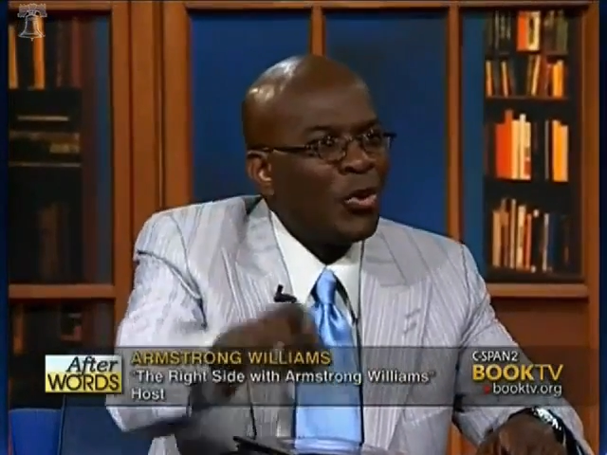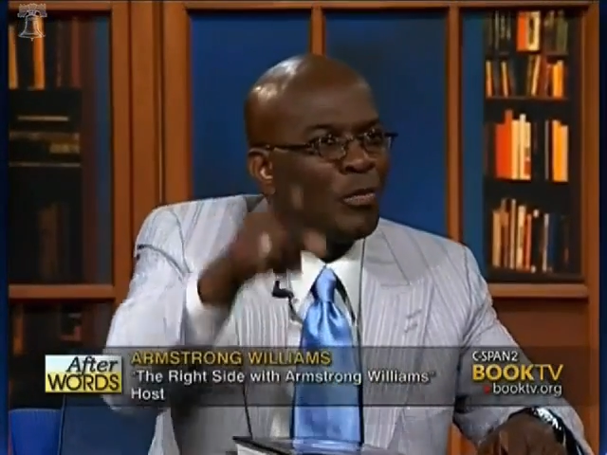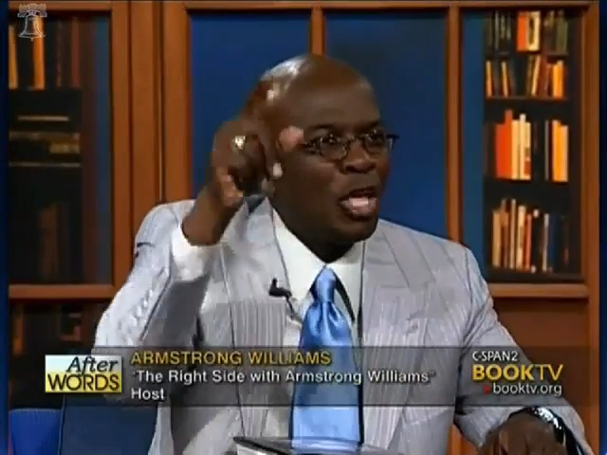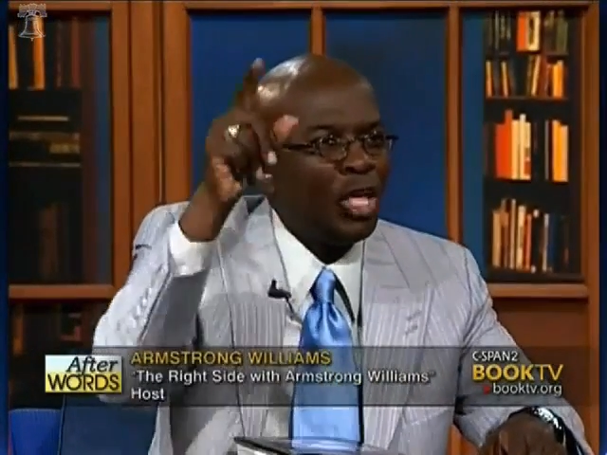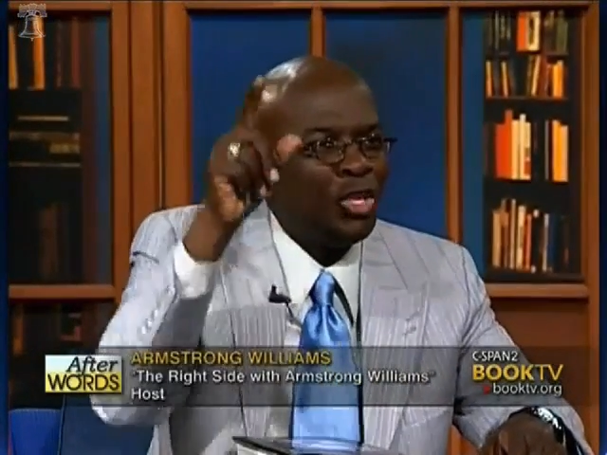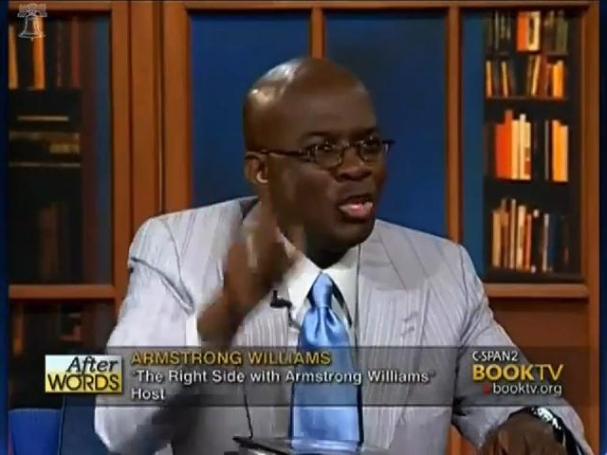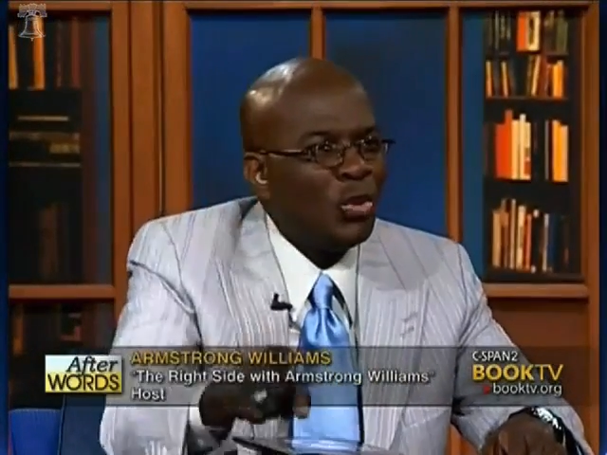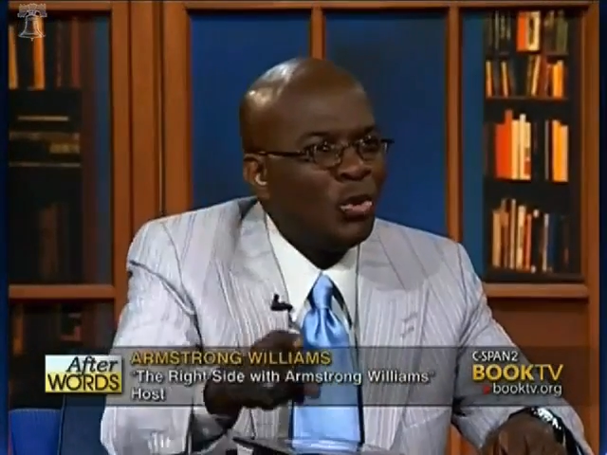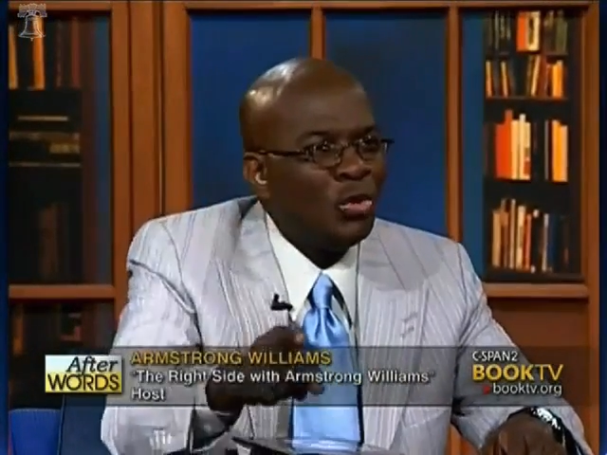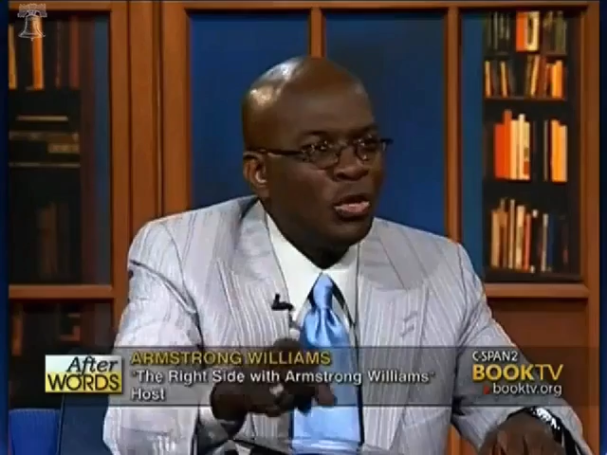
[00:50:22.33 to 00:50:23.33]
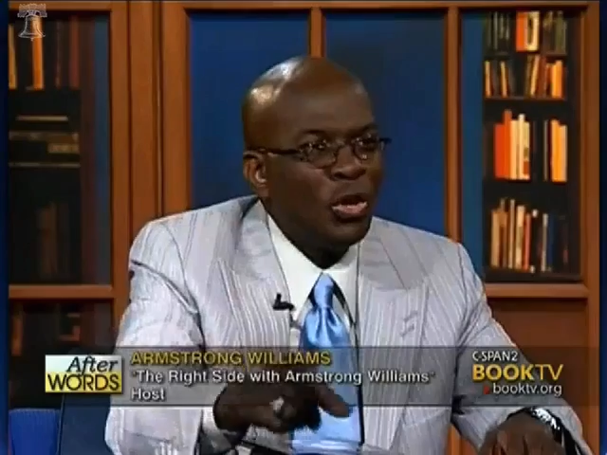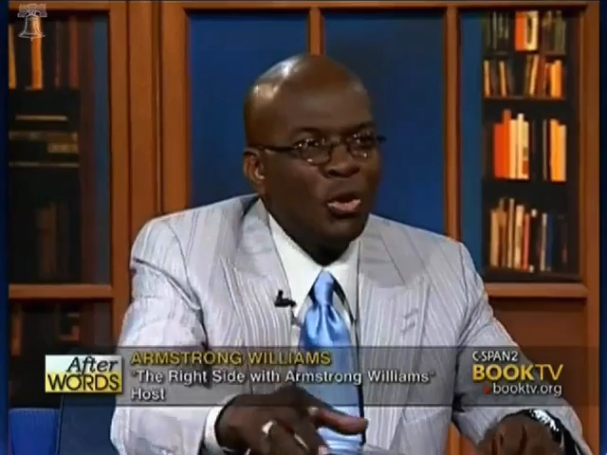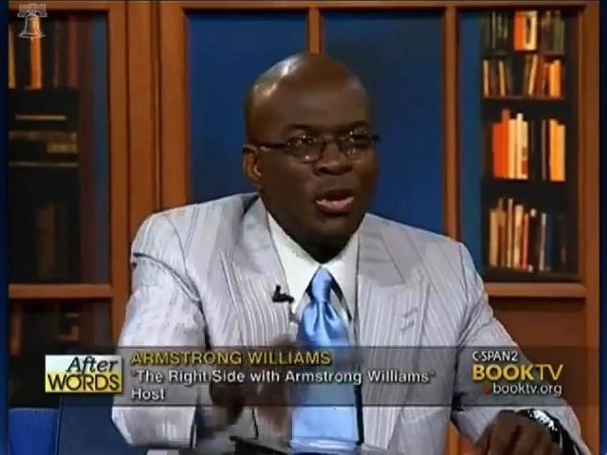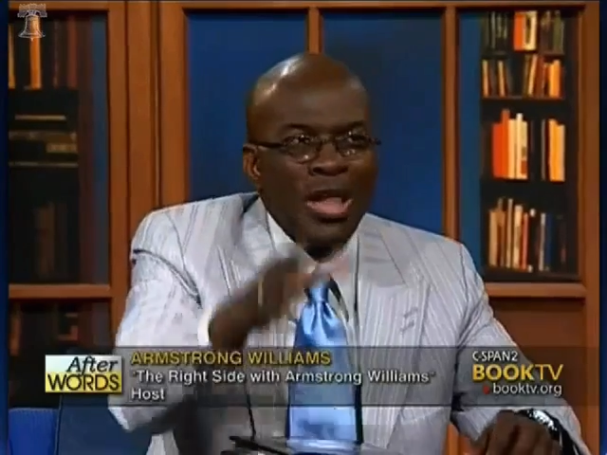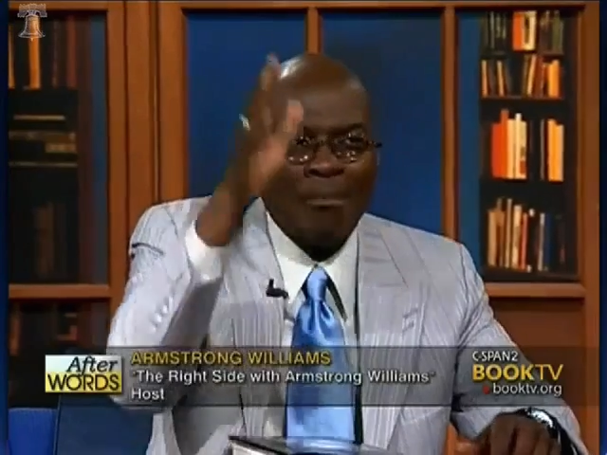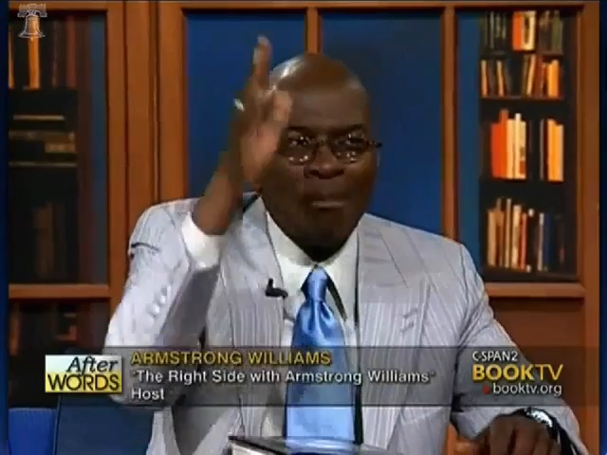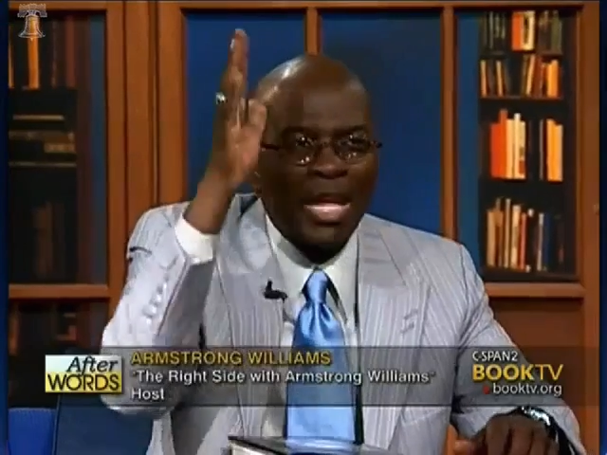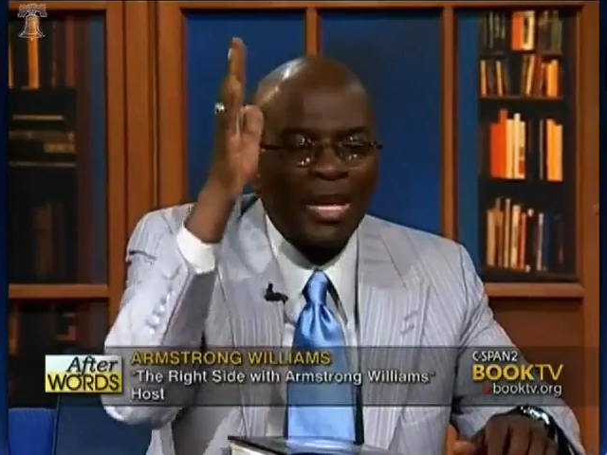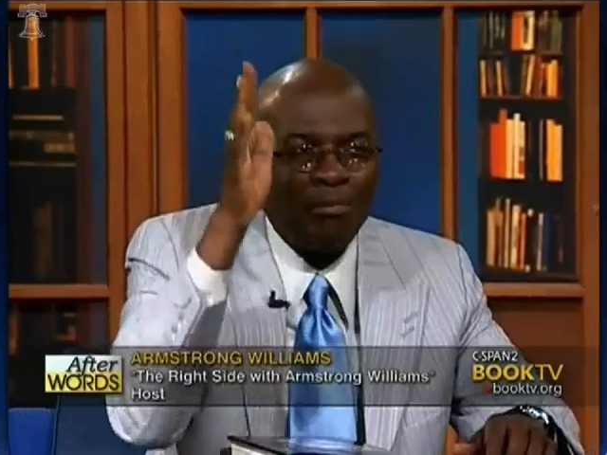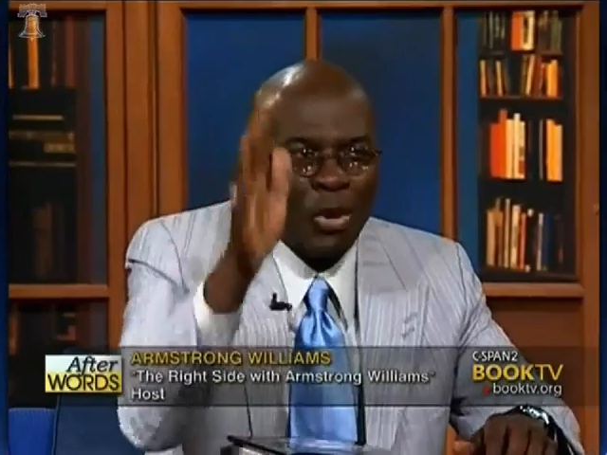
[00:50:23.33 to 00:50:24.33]
who are being used, who are
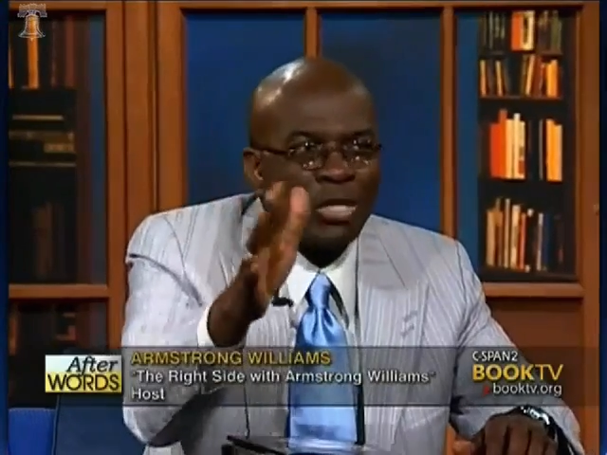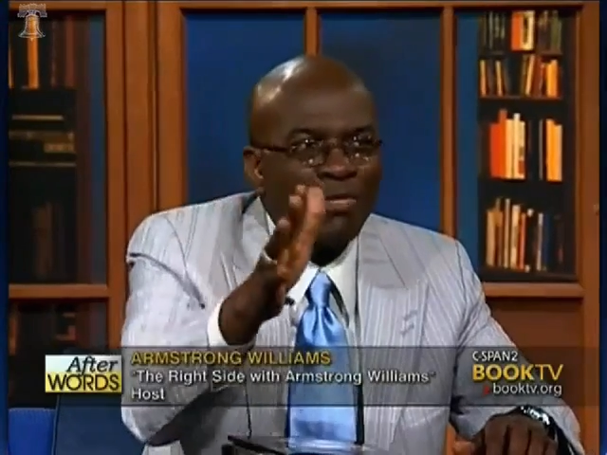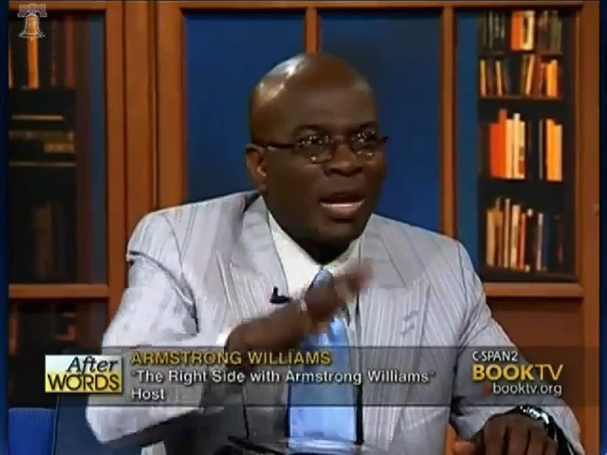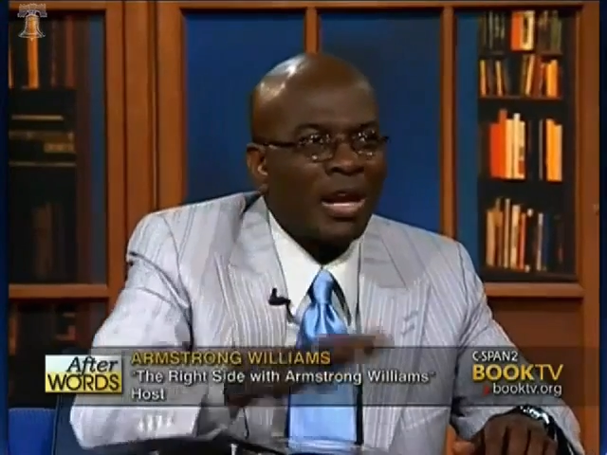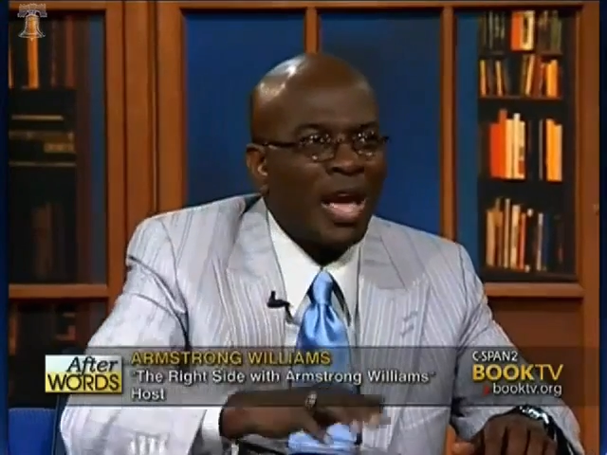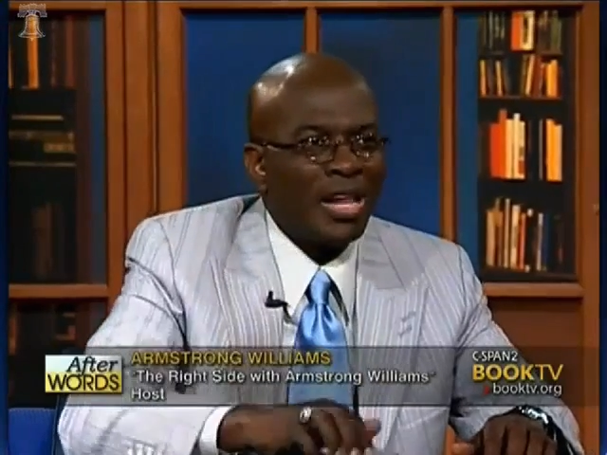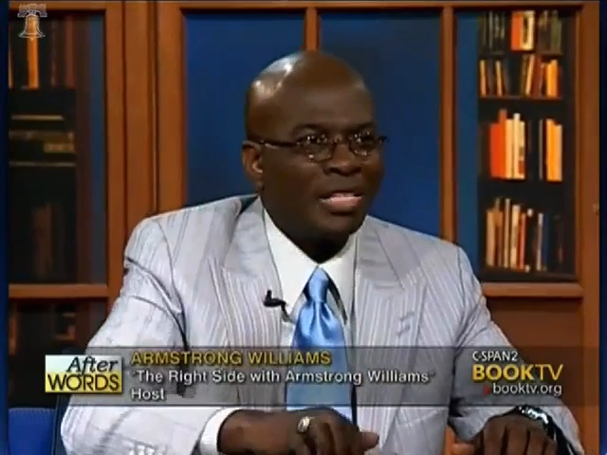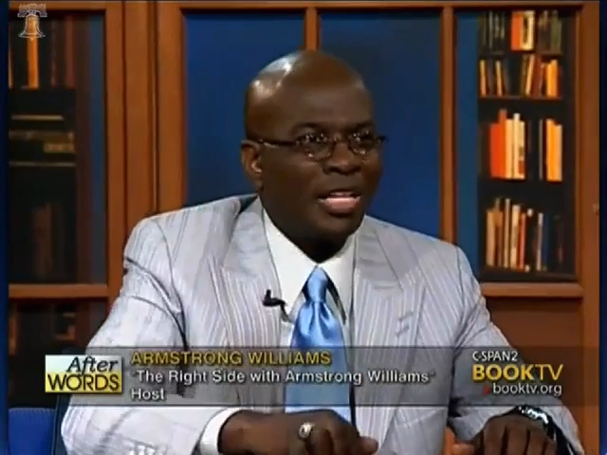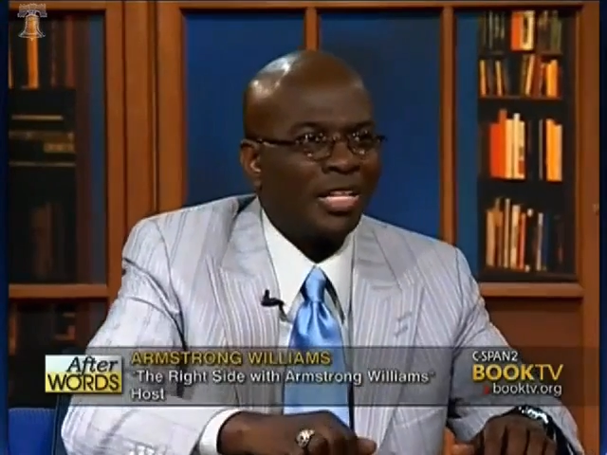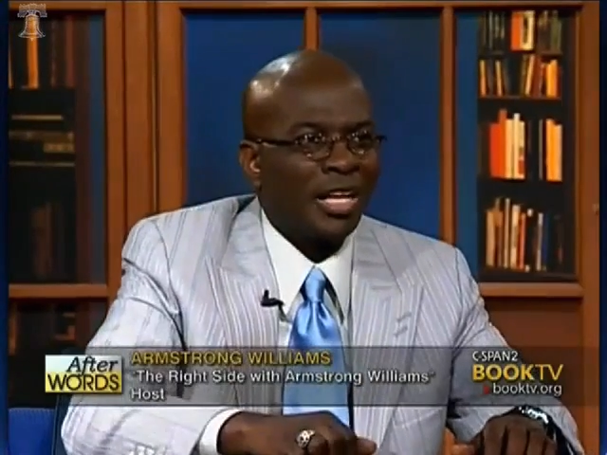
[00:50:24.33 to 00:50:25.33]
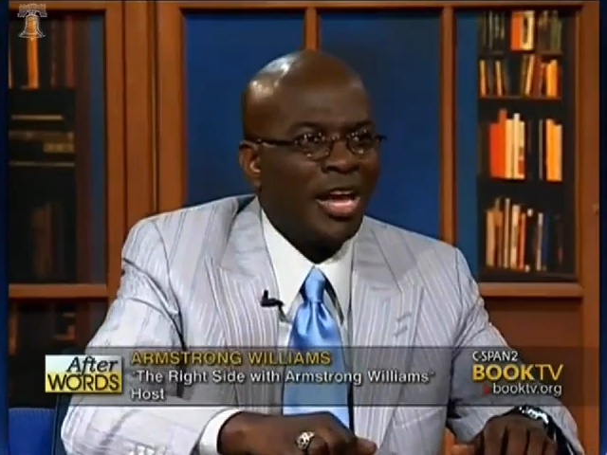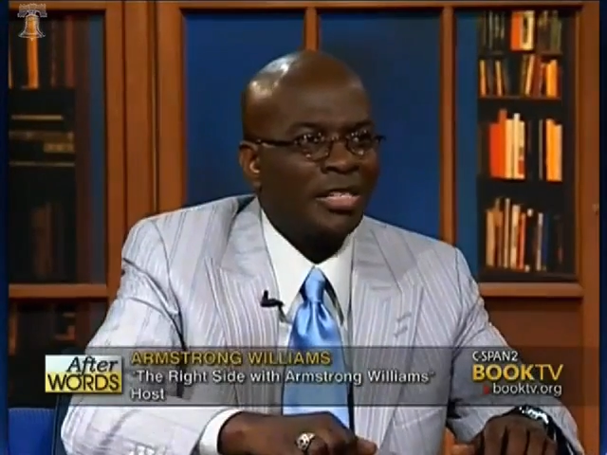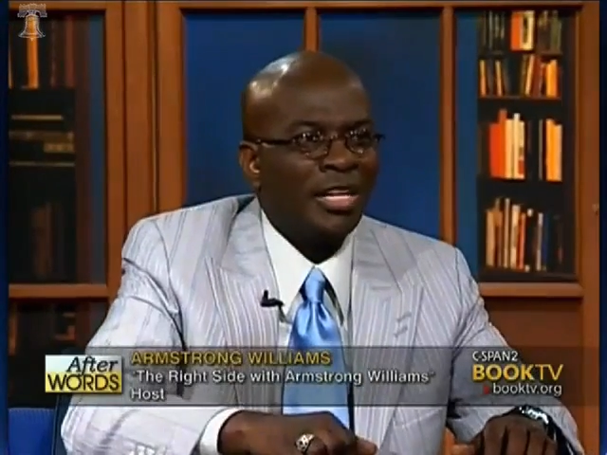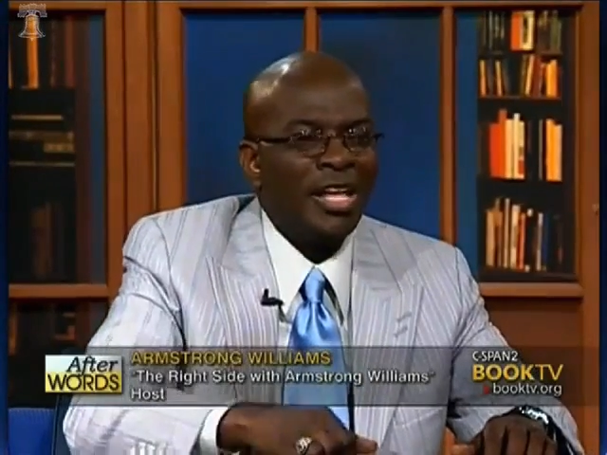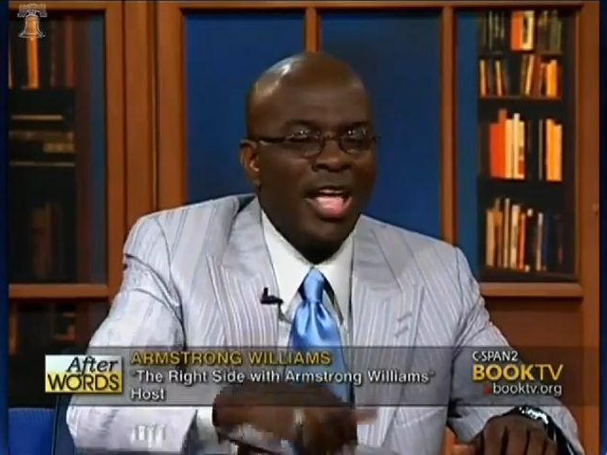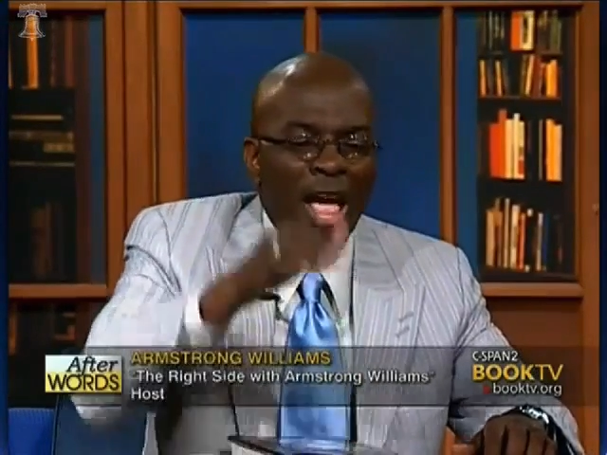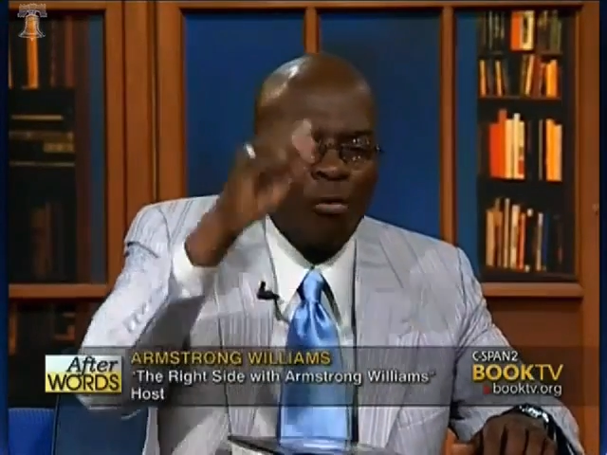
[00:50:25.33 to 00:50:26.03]
not making the most of their college education,